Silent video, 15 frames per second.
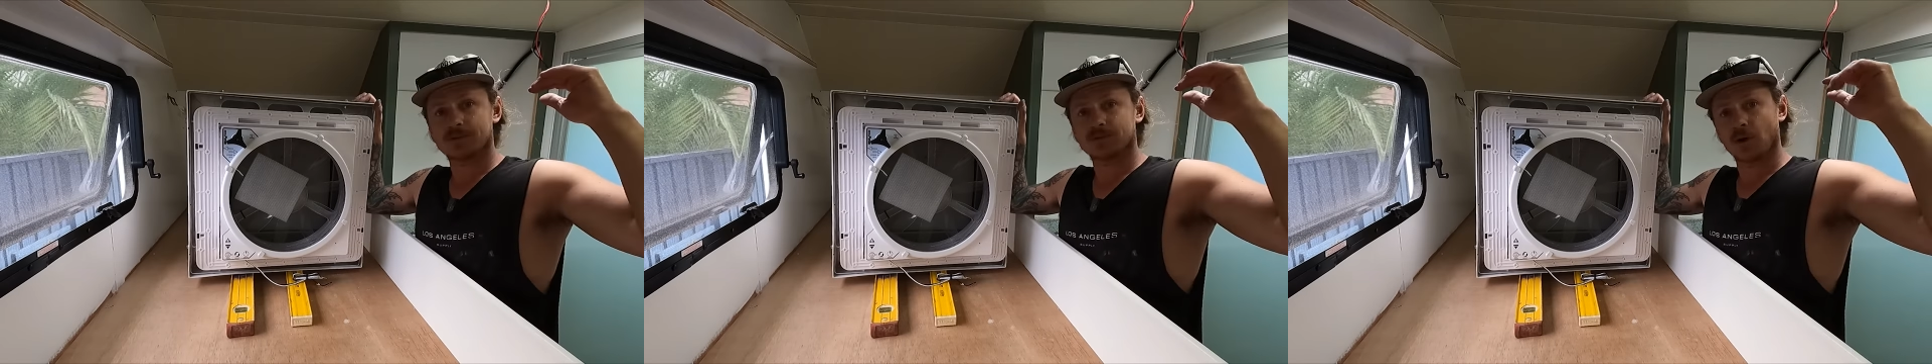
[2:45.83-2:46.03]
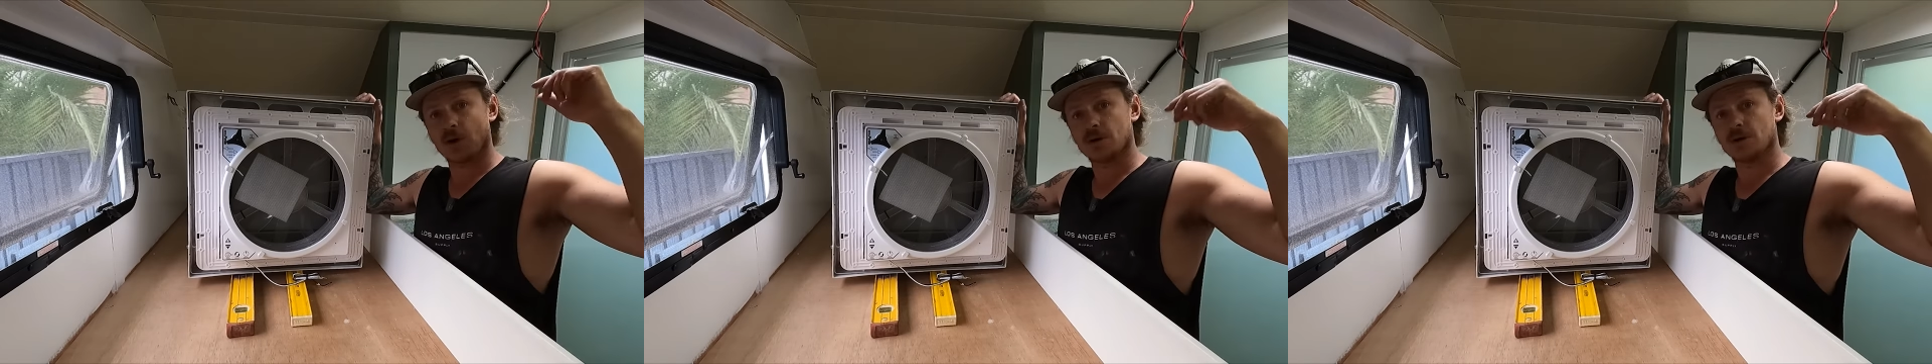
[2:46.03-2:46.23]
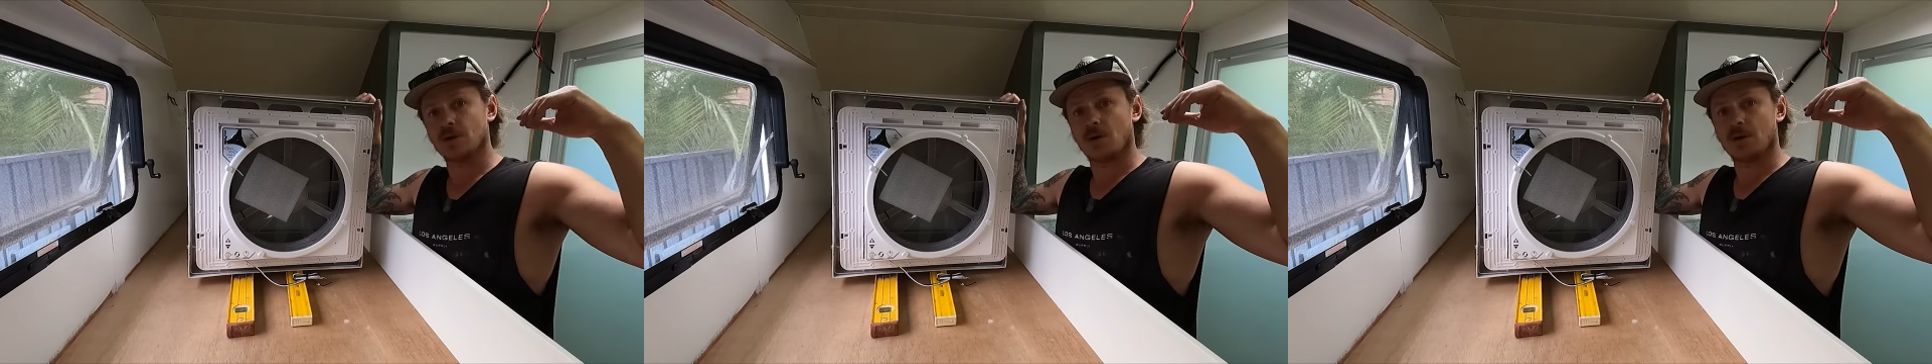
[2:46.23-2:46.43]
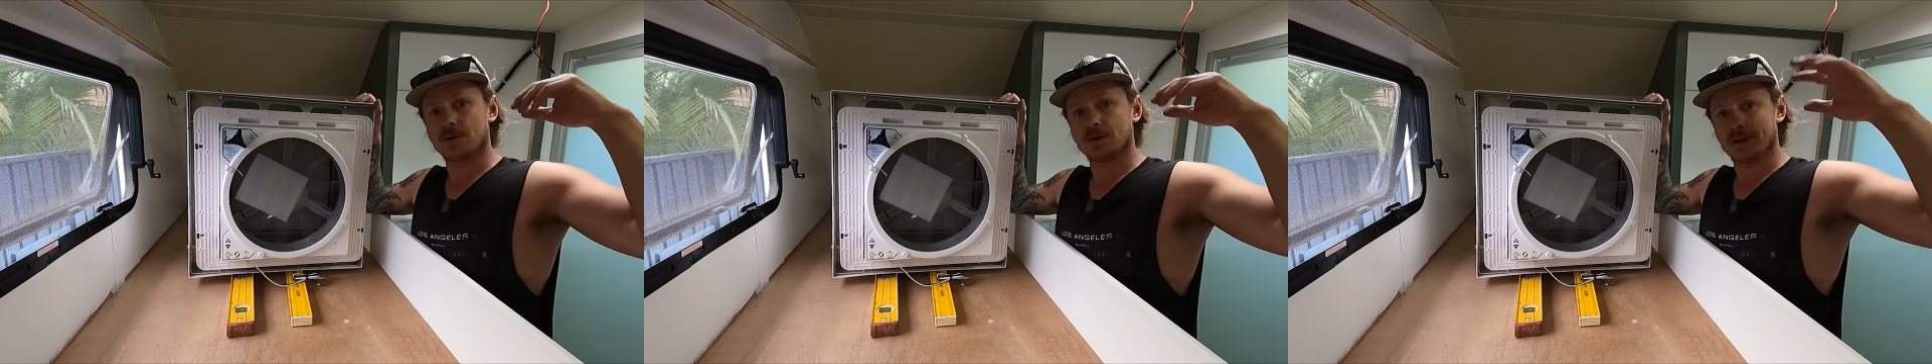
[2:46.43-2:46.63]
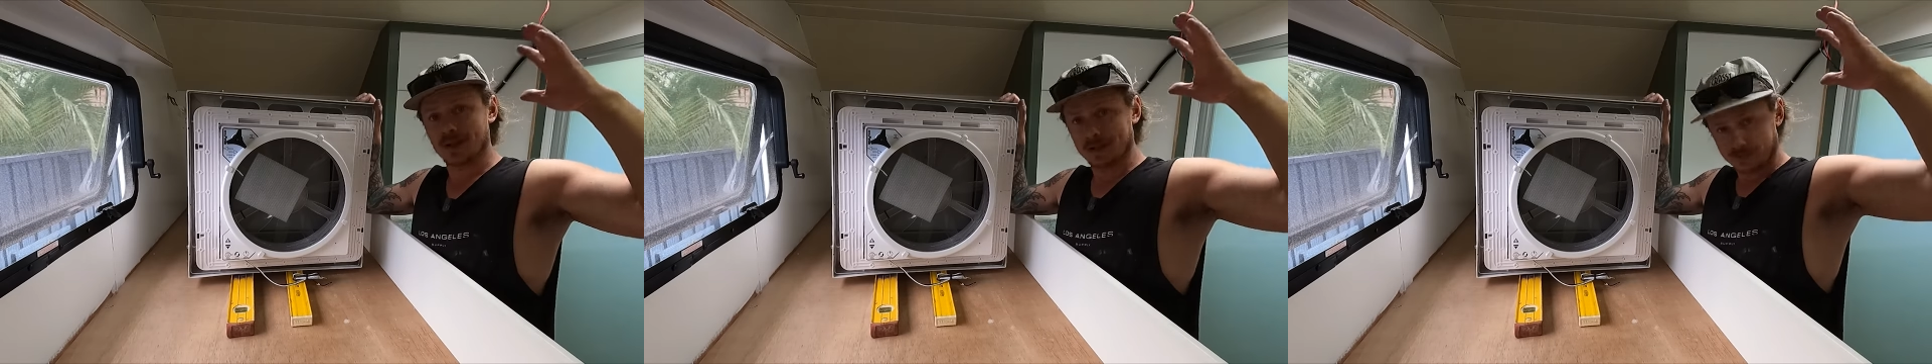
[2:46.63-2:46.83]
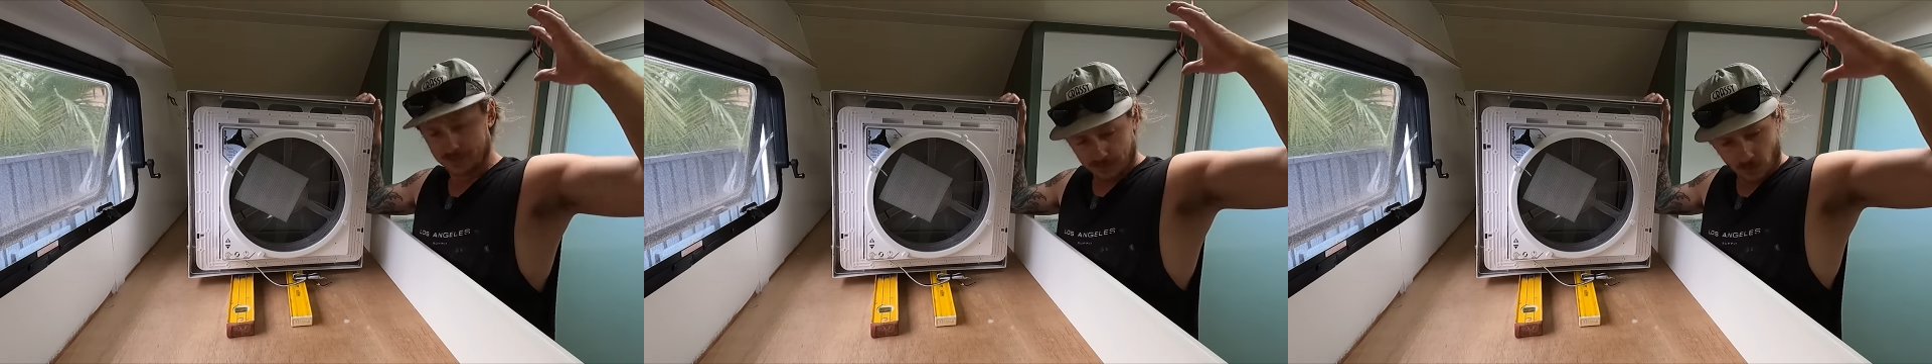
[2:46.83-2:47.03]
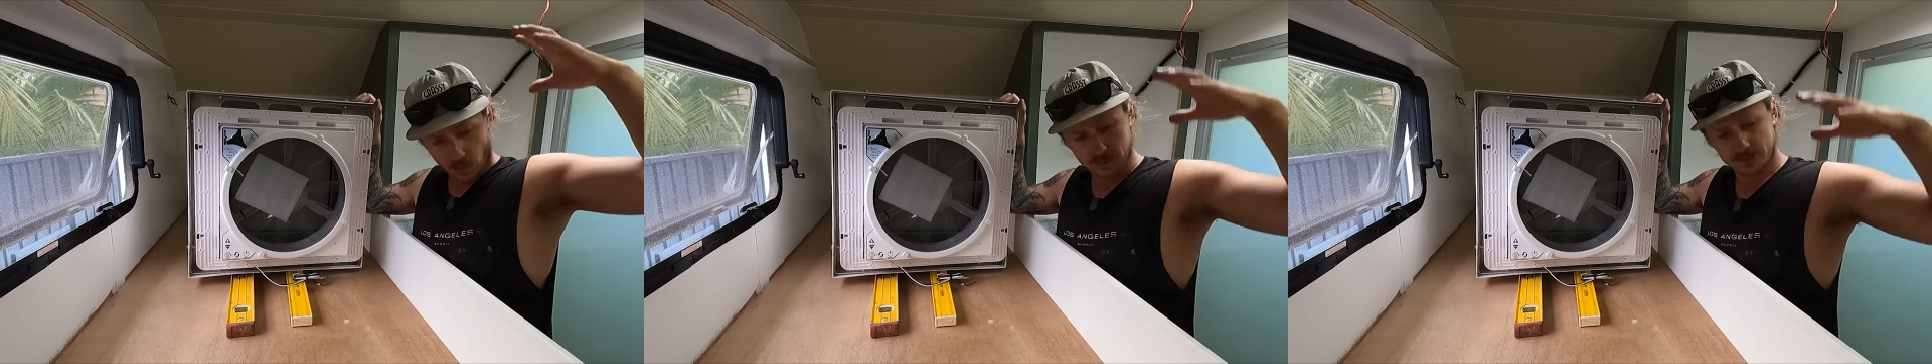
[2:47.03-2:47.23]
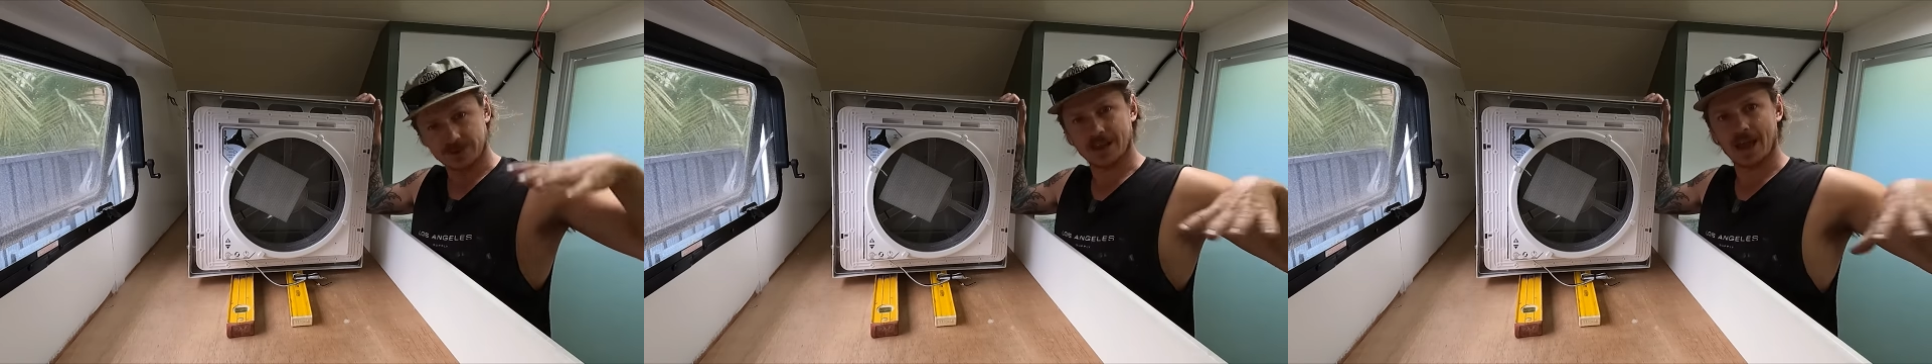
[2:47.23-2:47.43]
turn it on, it's
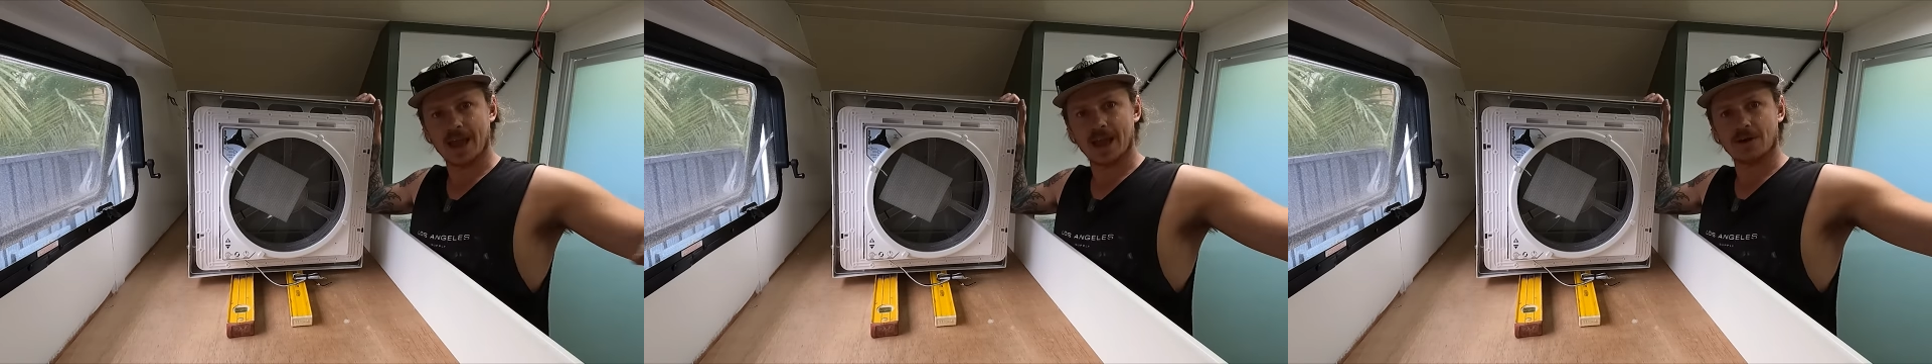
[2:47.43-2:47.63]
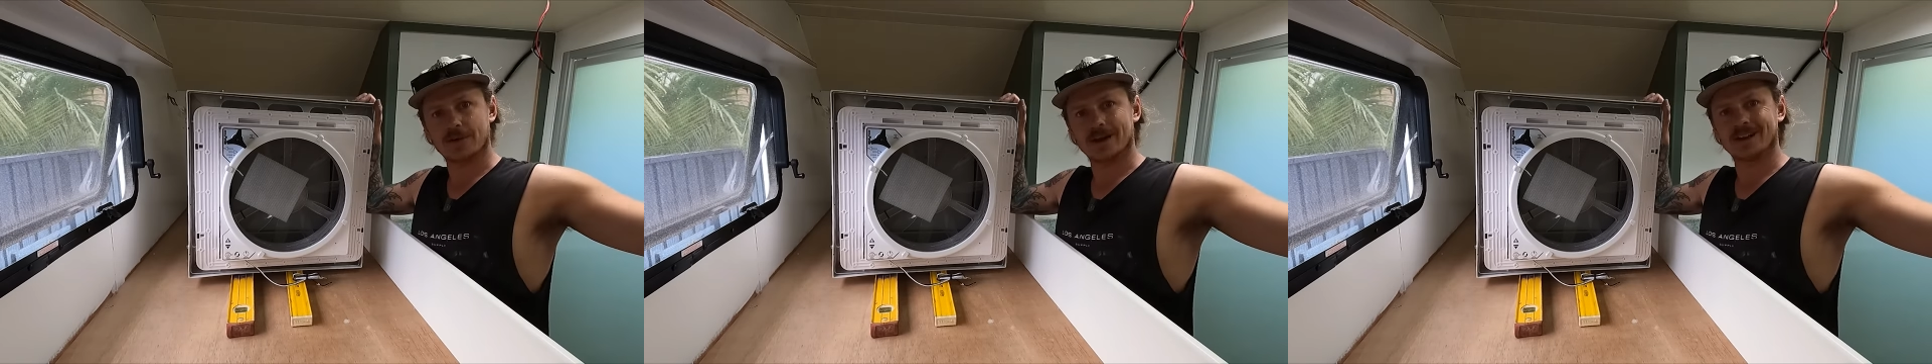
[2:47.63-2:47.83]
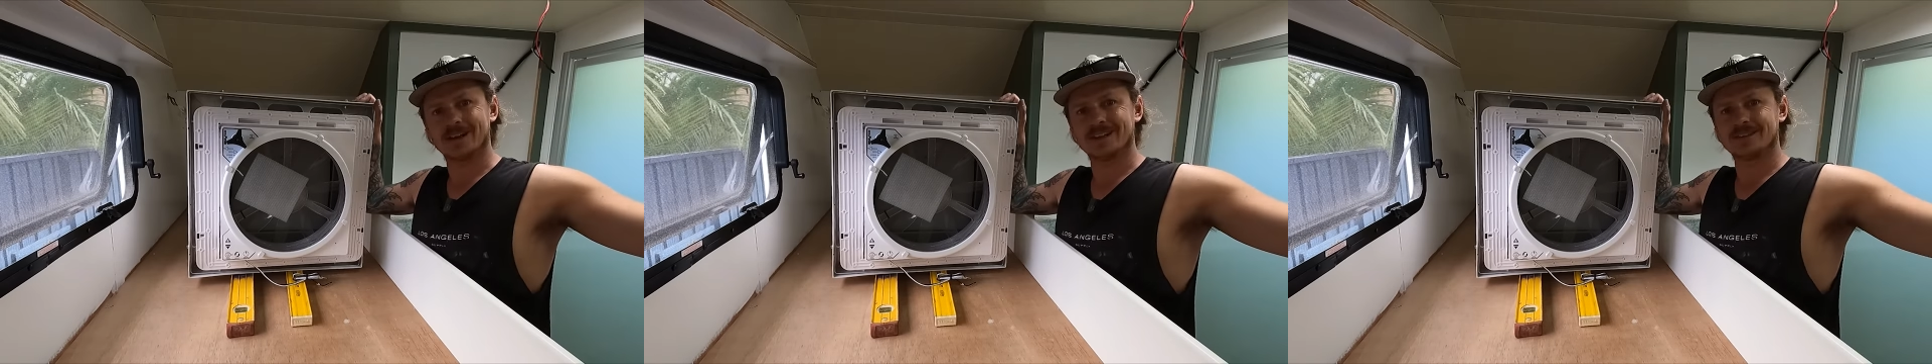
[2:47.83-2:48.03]
forcing air in